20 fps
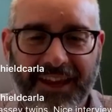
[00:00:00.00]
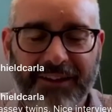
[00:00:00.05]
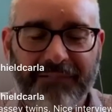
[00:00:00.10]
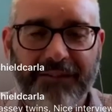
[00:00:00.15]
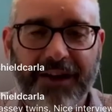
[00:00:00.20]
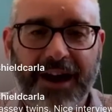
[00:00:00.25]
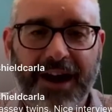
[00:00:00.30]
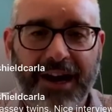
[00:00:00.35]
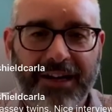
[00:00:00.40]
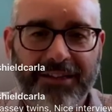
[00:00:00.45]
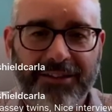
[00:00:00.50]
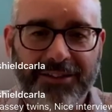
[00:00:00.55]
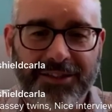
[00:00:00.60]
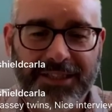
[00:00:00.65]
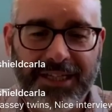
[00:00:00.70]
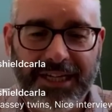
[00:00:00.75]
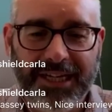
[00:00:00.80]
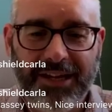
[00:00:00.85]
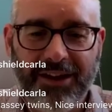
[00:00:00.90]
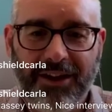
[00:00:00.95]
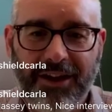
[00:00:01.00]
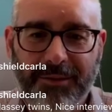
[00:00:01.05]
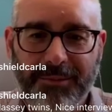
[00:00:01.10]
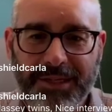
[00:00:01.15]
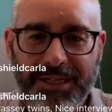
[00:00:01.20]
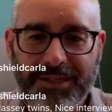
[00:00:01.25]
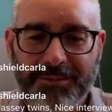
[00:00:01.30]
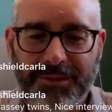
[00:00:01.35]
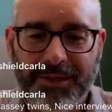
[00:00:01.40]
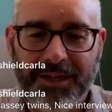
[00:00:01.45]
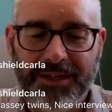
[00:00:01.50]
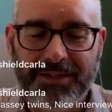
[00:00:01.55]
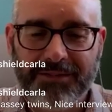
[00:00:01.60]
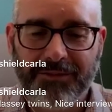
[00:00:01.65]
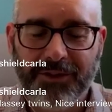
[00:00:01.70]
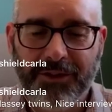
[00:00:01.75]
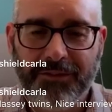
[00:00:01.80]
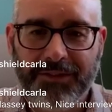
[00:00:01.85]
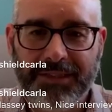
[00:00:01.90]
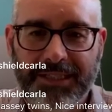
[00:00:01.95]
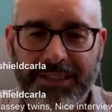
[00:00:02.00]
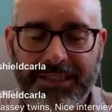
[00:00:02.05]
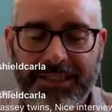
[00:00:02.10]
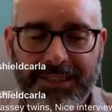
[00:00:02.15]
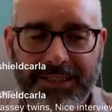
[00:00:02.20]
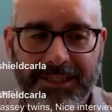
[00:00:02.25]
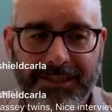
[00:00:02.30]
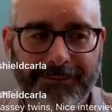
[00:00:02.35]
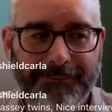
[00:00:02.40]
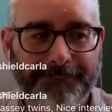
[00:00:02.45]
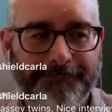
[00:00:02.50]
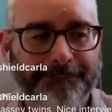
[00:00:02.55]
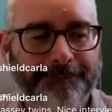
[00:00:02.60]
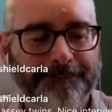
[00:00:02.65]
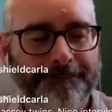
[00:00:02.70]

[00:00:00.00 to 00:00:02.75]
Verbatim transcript: Have I learned any hobbies because of COVID nineteen?